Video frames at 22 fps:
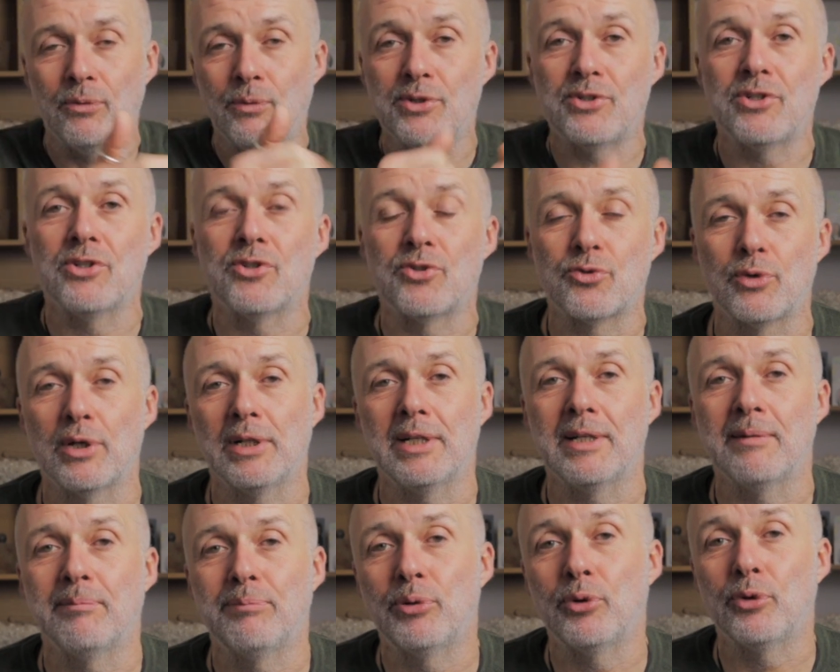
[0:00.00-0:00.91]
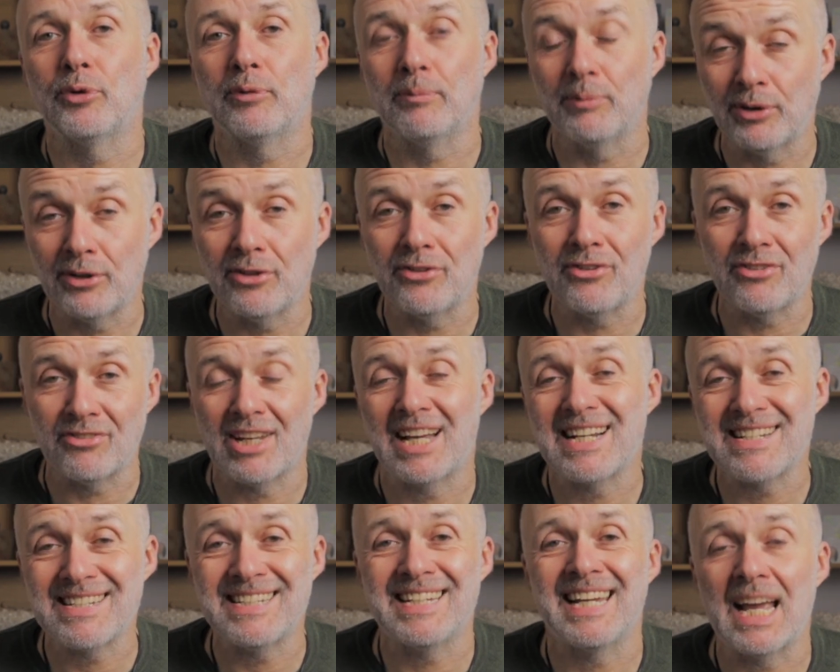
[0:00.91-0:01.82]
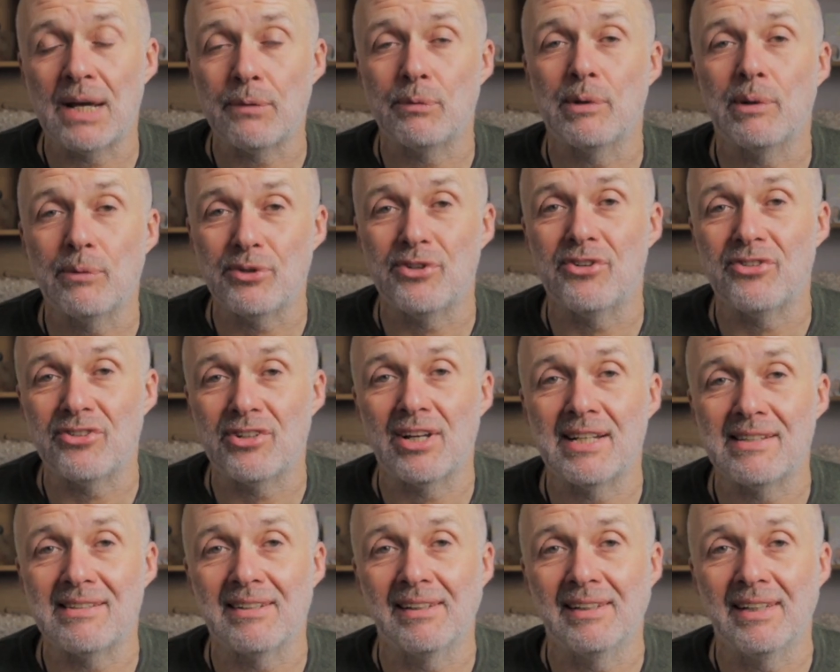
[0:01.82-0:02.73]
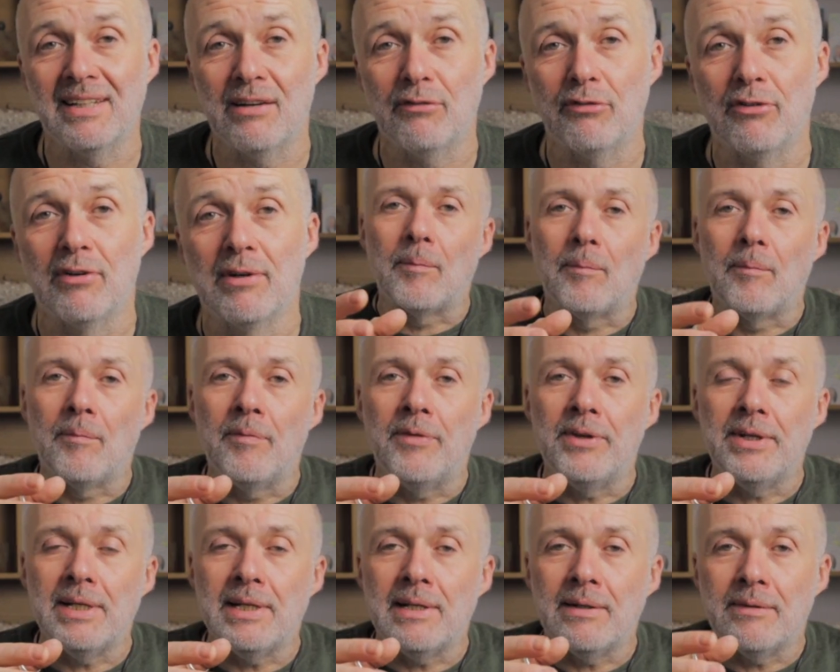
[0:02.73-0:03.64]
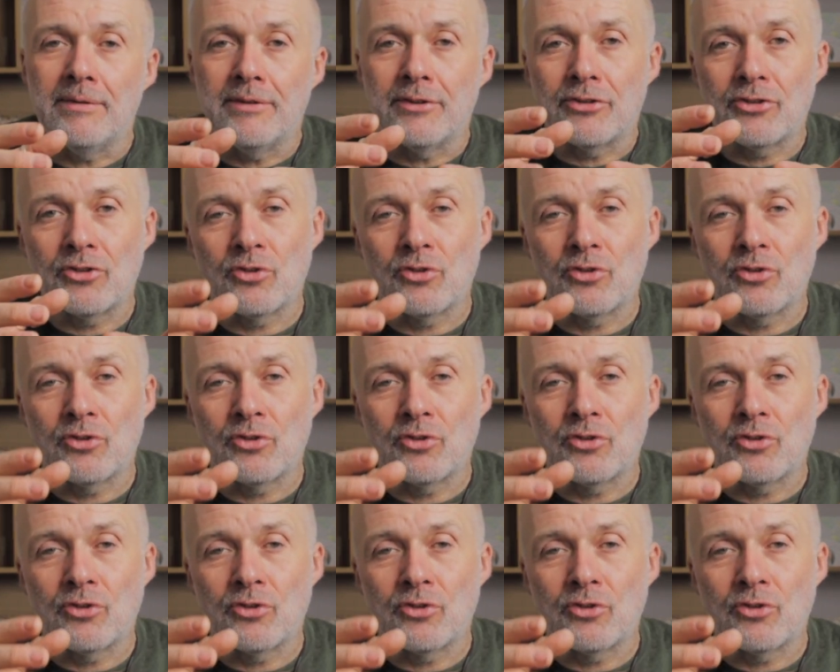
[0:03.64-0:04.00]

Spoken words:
which is really important because it's actually how we were designed to live. The